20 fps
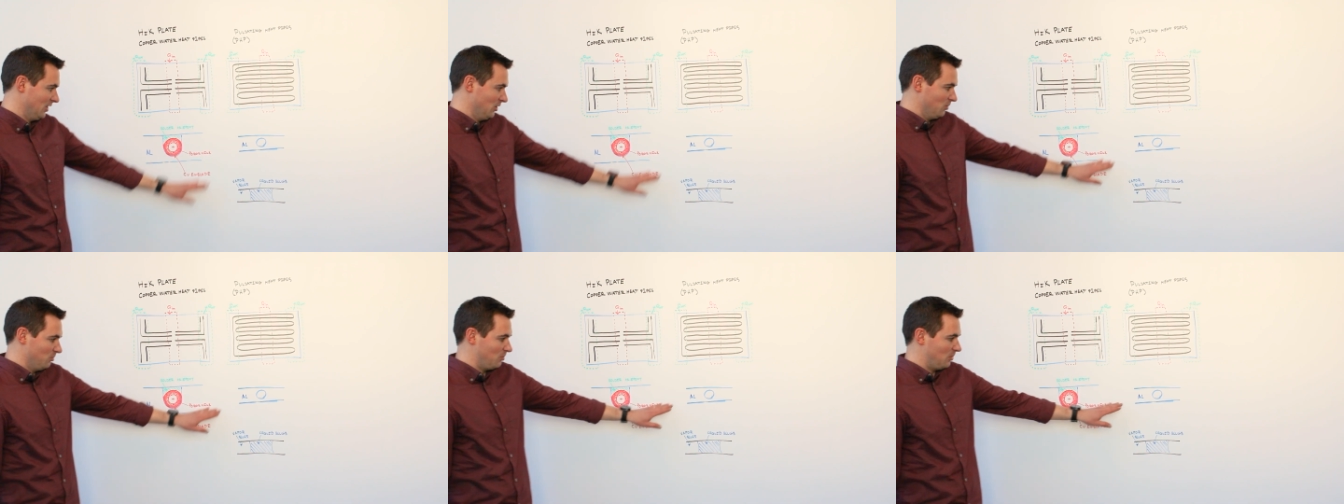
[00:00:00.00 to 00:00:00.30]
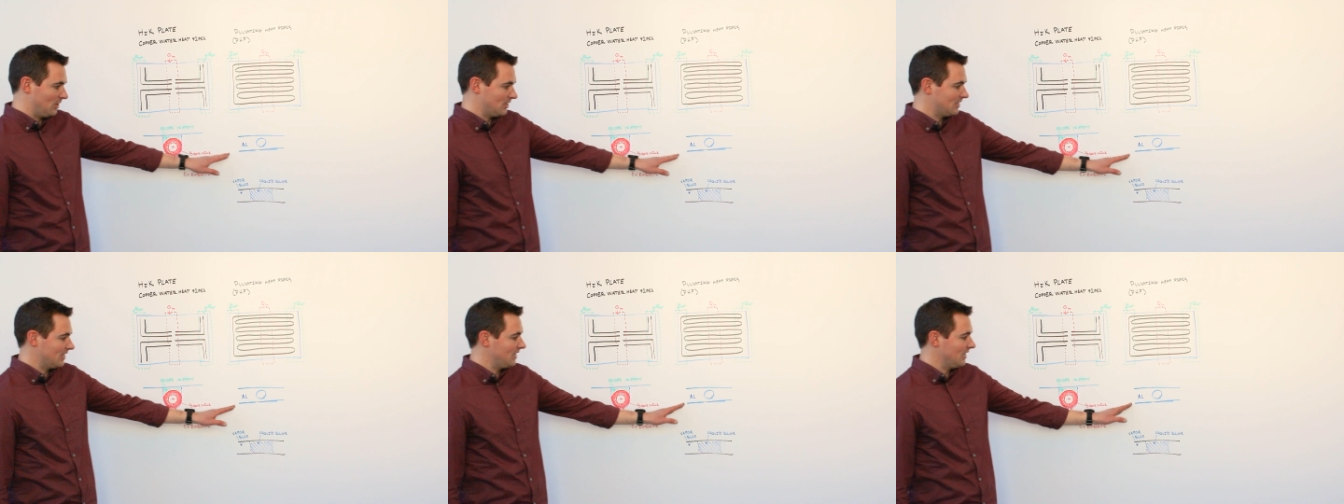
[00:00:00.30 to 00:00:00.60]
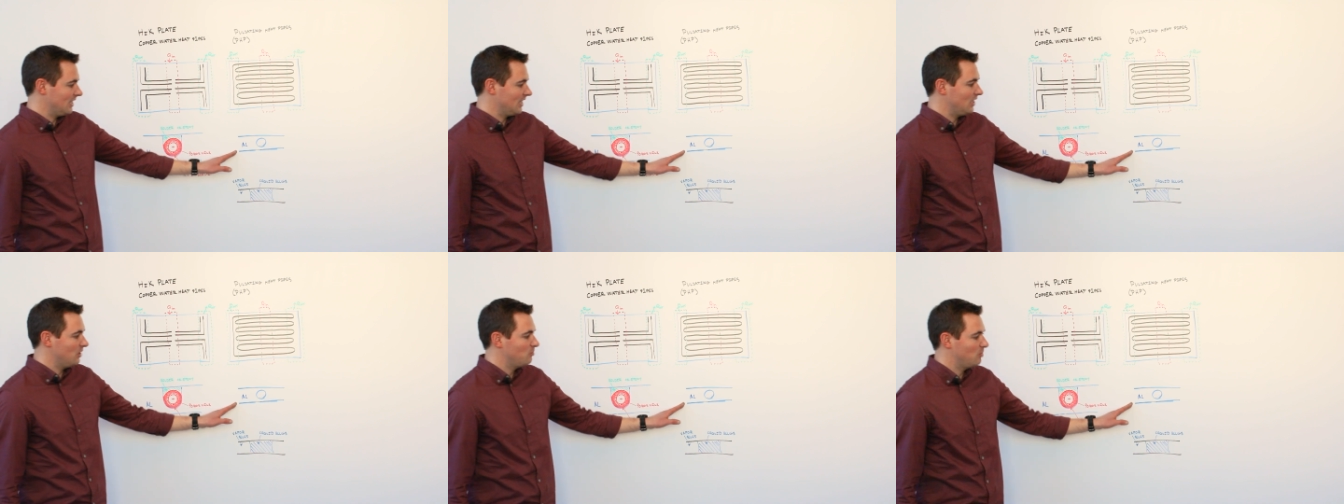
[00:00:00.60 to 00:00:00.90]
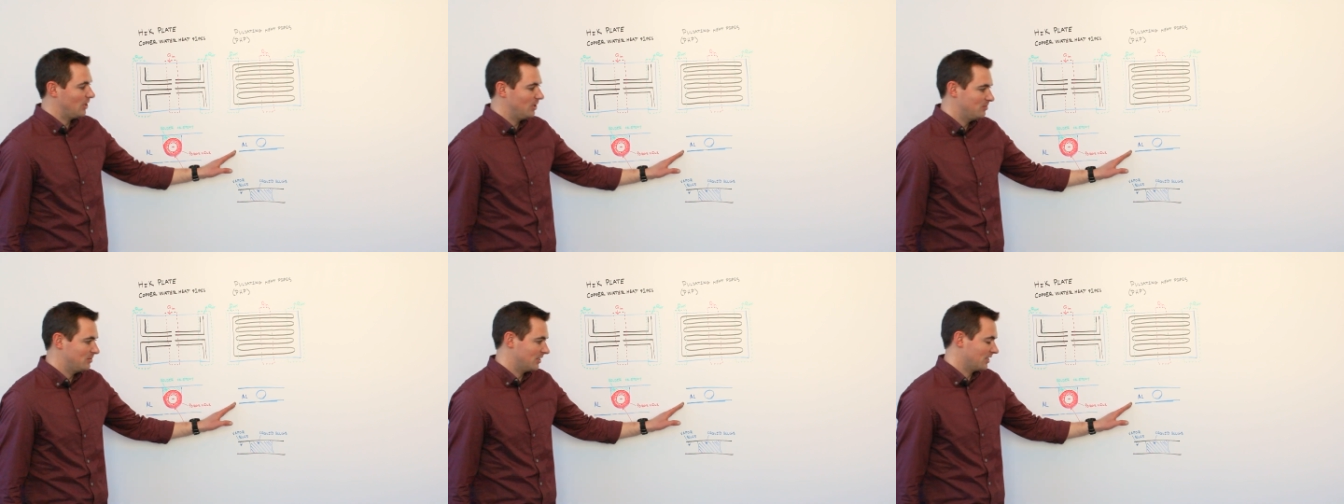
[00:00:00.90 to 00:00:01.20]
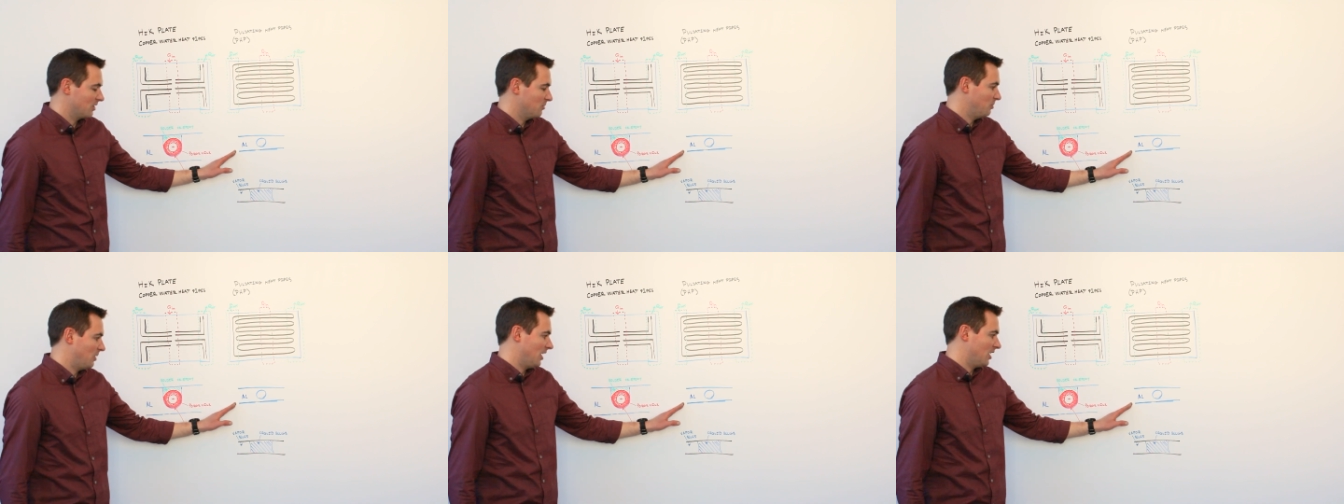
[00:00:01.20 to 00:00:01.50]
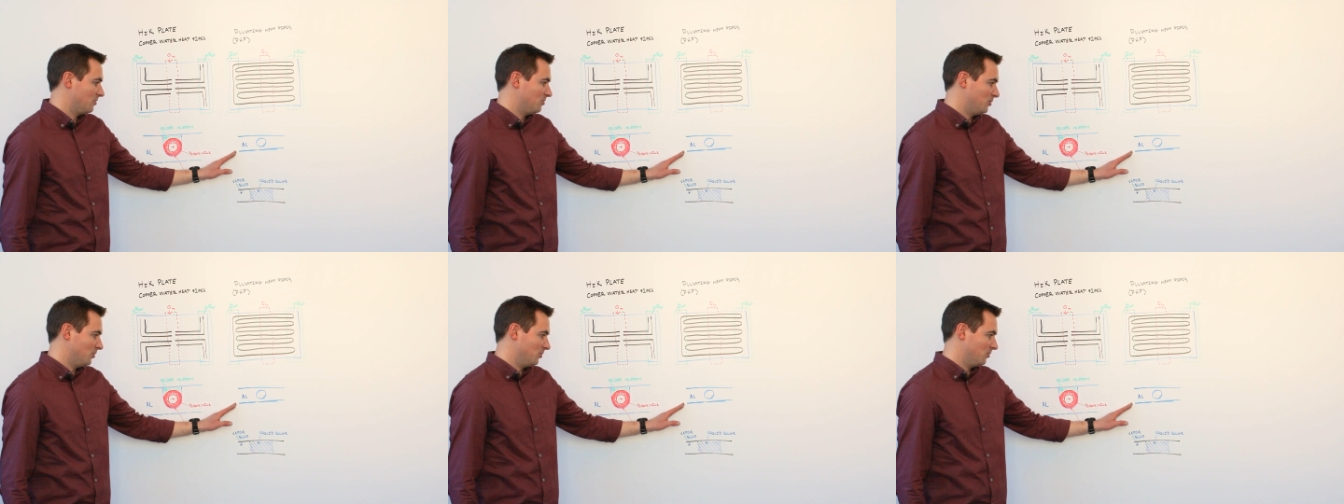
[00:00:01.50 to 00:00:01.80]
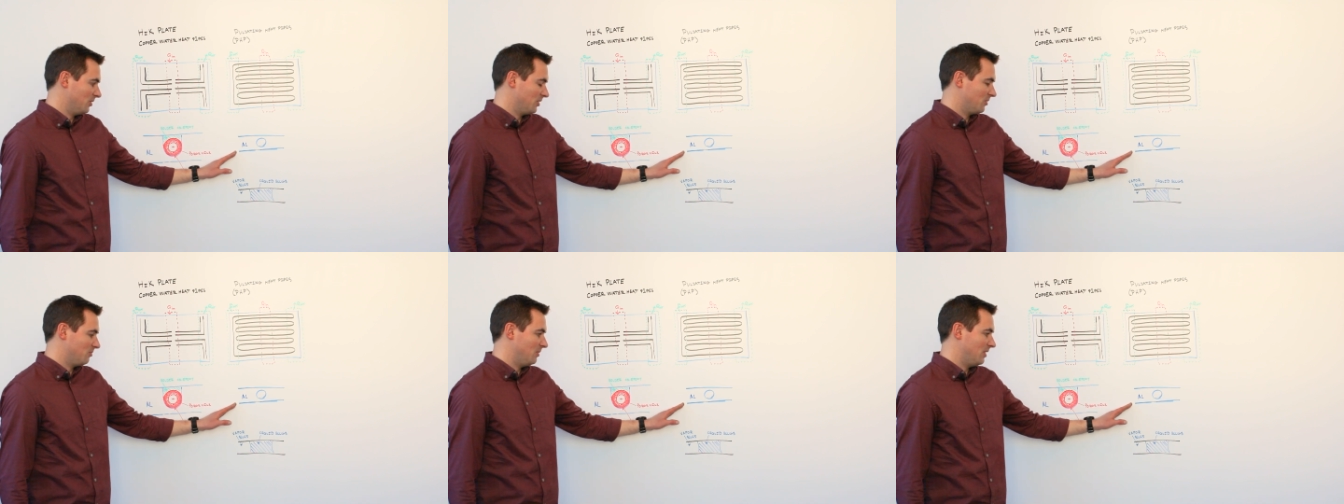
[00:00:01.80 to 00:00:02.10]
pulsating heat pipes are compatible
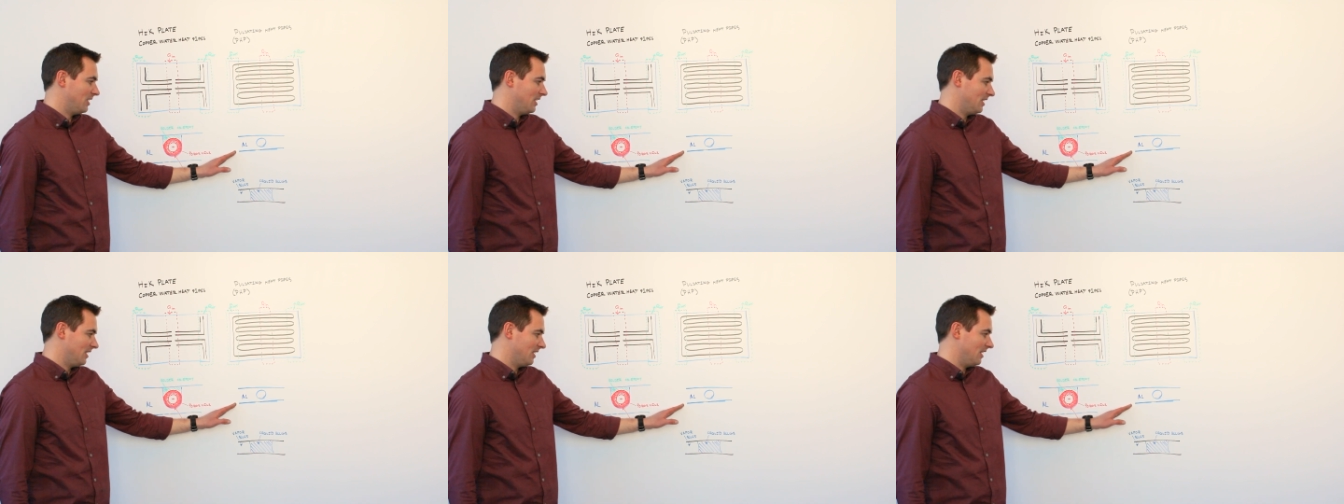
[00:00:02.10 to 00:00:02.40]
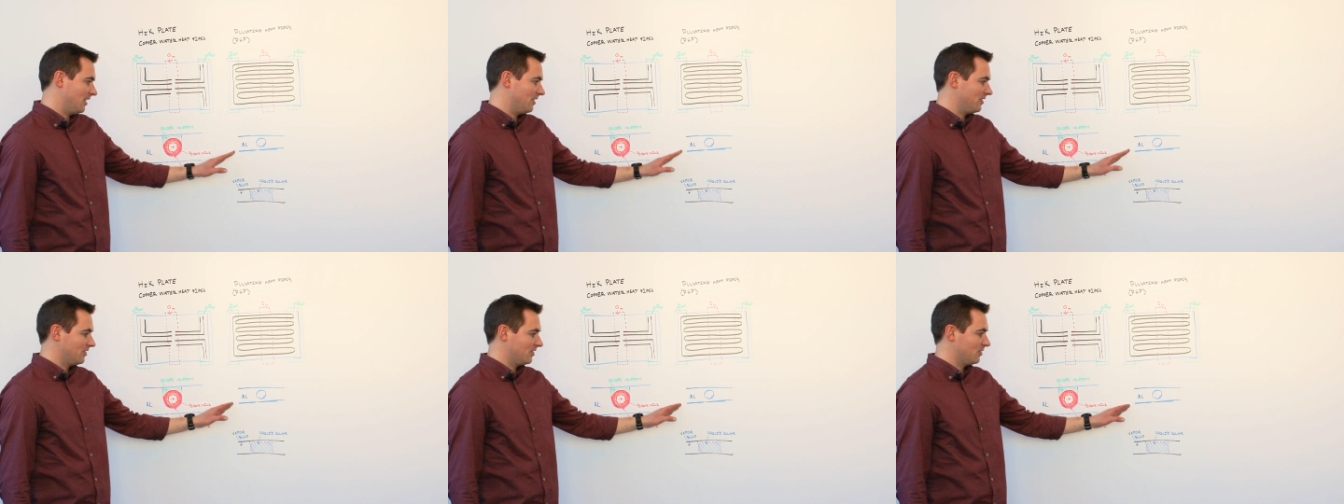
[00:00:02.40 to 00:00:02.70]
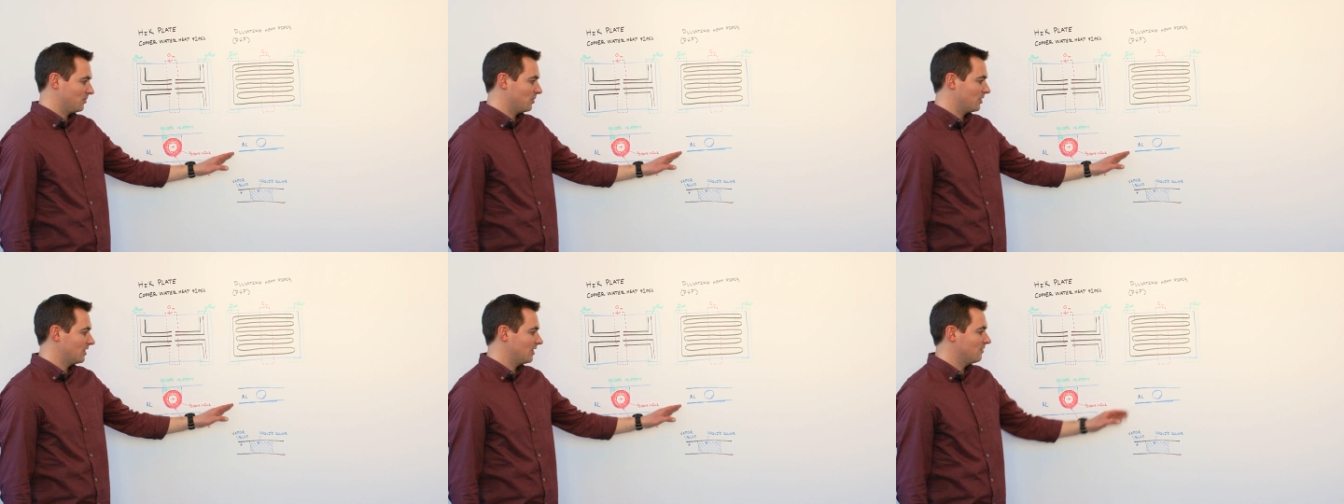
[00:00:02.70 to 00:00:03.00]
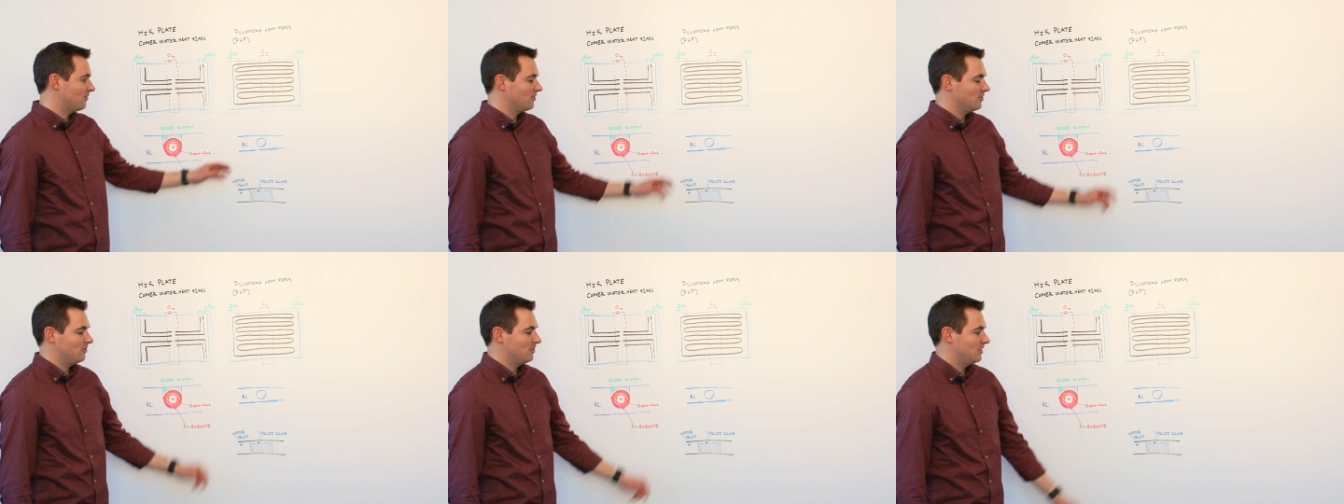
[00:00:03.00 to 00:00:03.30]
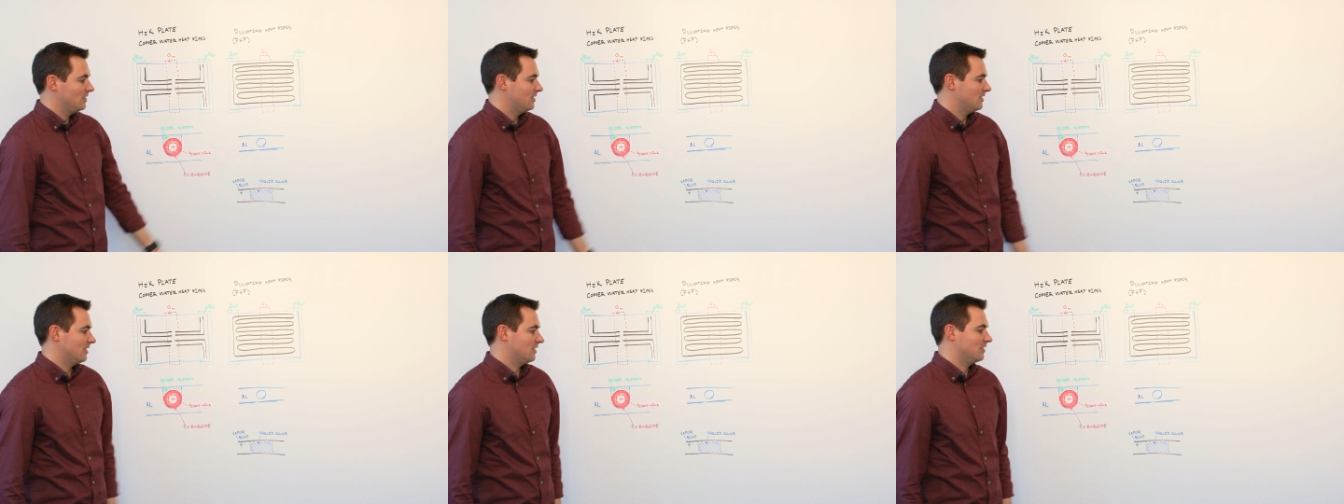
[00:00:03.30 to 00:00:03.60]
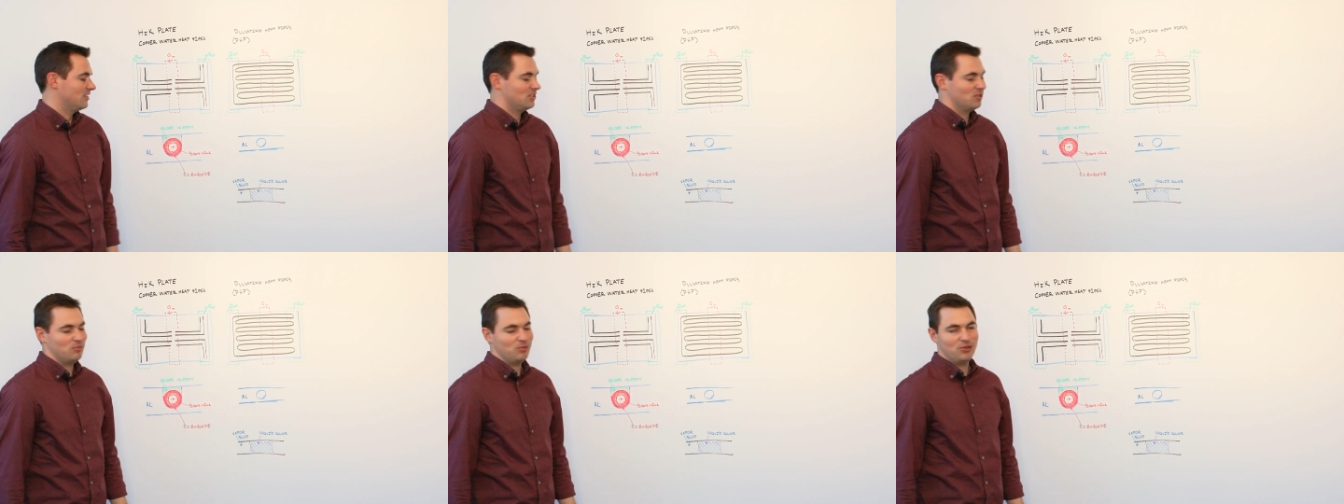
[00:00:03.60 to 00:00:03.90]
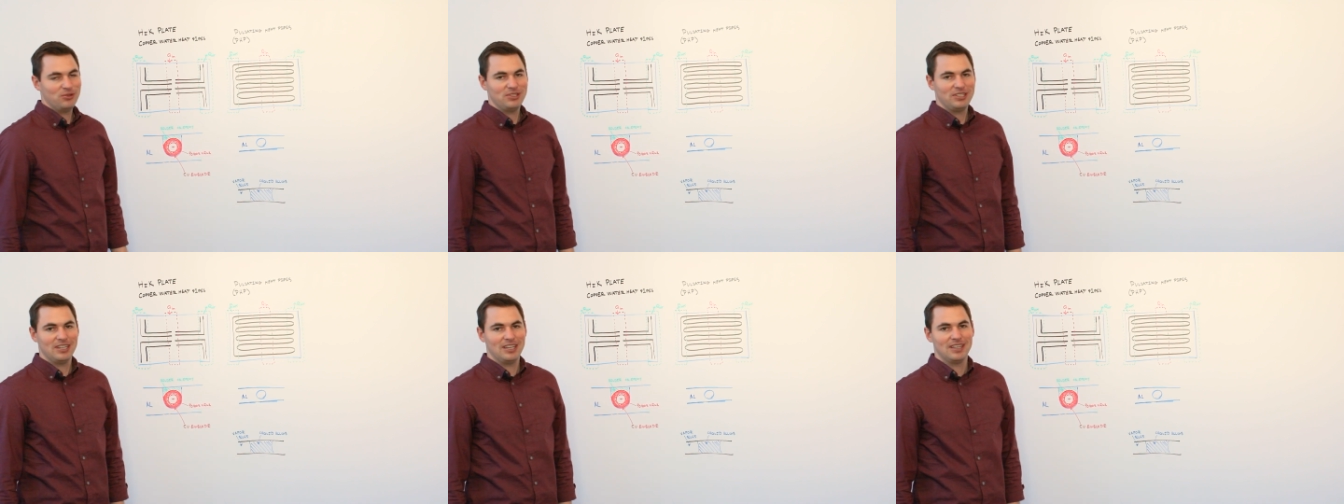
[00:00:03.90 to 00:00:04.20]
with many other working fluids such as
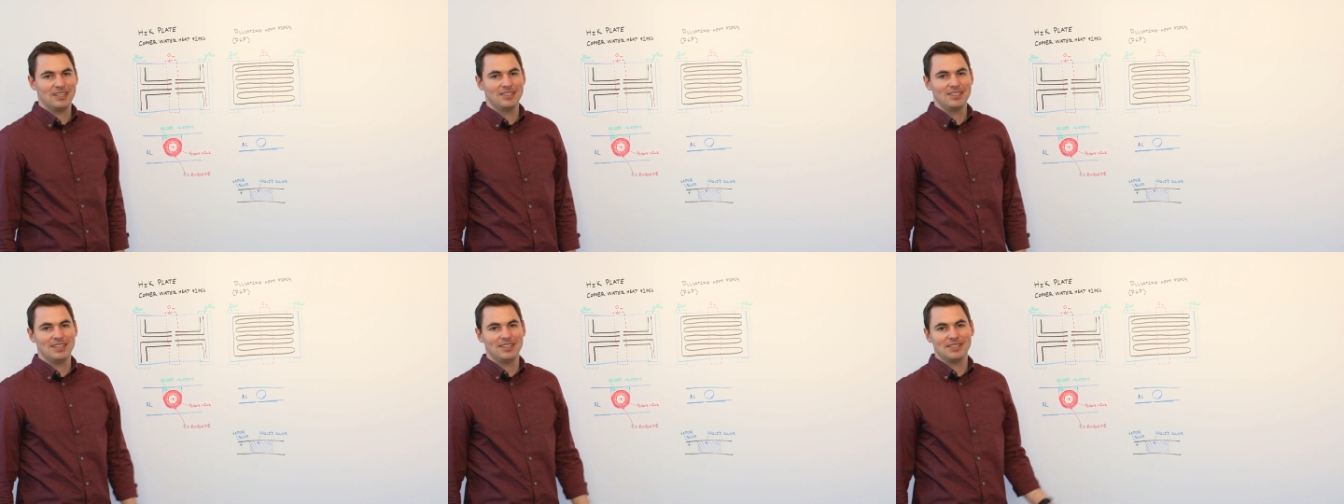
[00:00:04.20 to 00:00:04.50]
ammonia